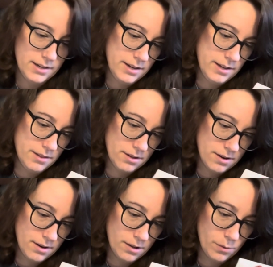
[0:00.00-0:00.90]
in the
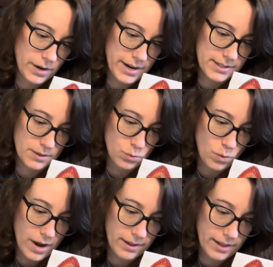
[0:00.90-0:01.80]
colorway
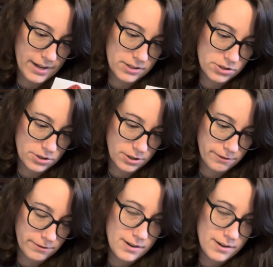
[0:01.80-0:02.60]
Twilight Surf.